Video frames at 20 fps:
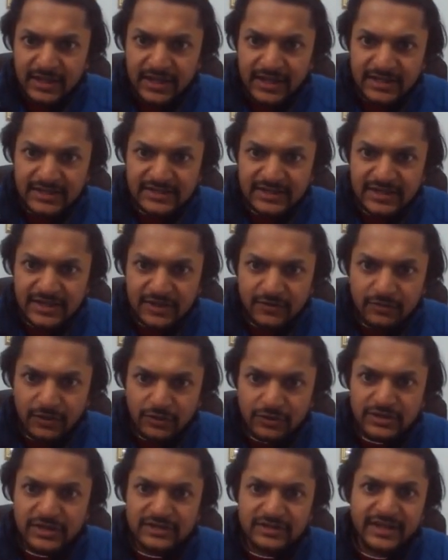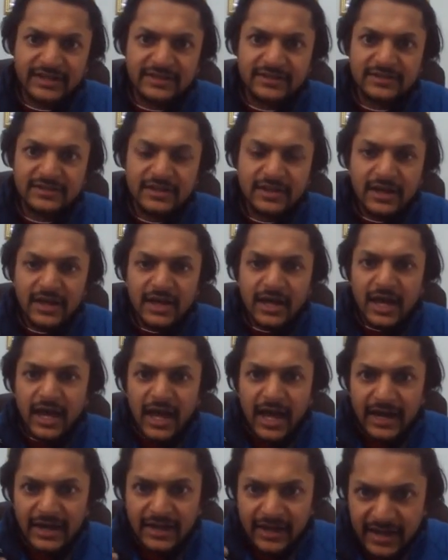is equal to this length.
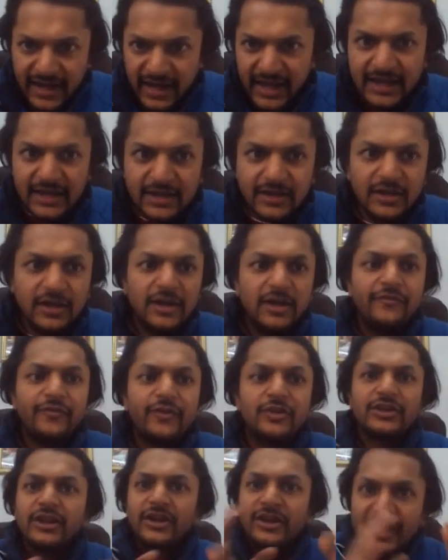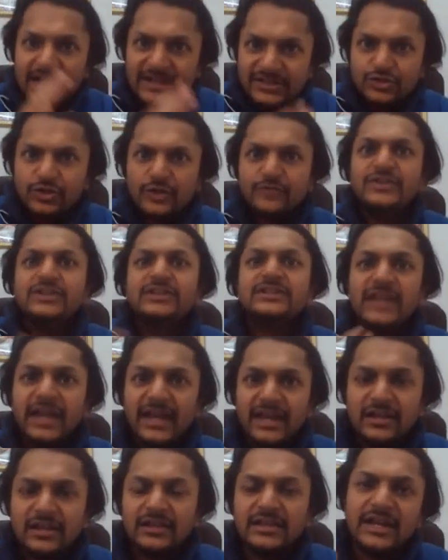And again, for the rest of the
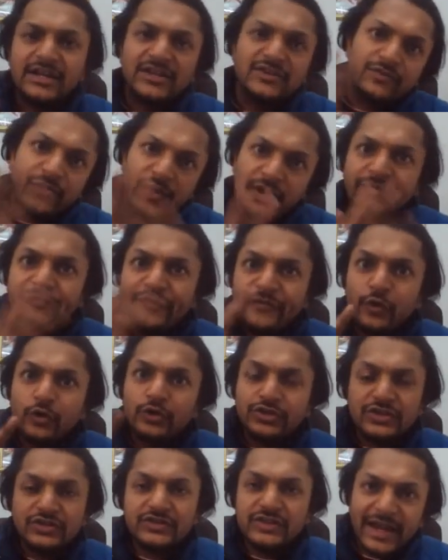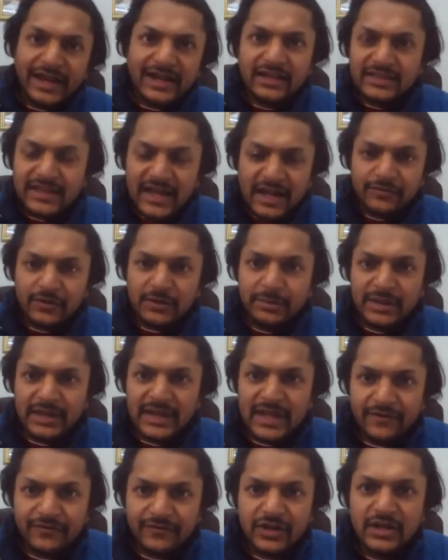cycle, that is 1/4 cycle that will be
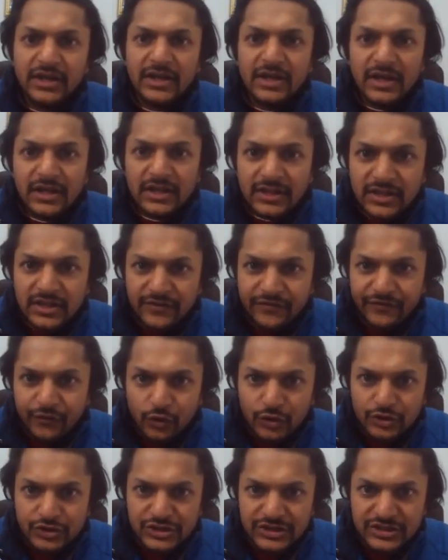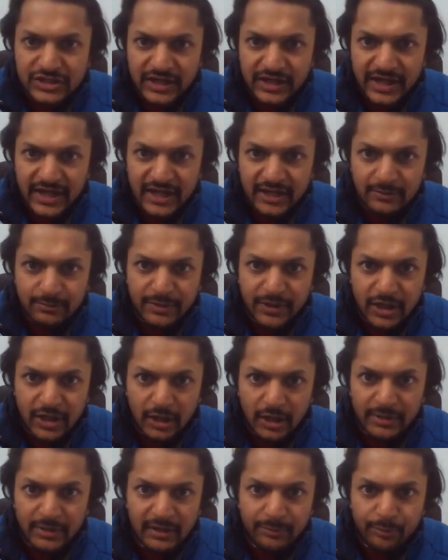left, the force is again
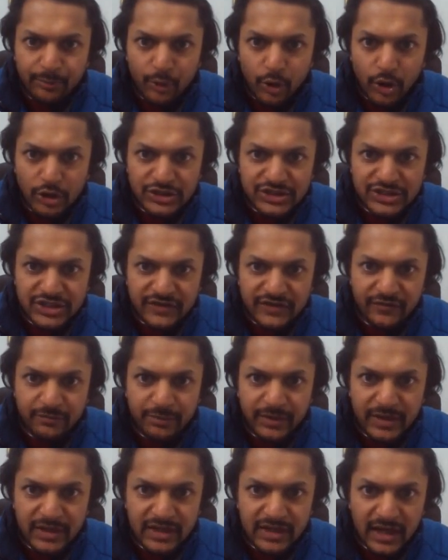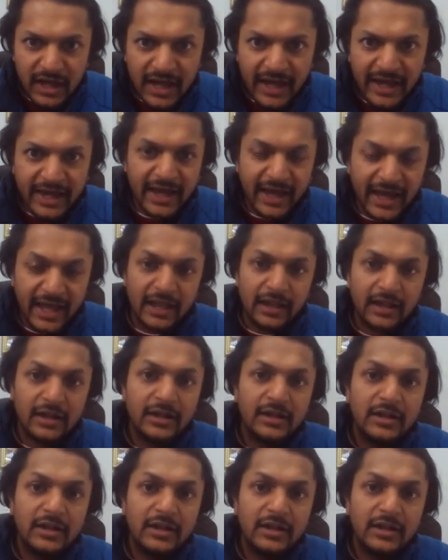becoming positive, BIL.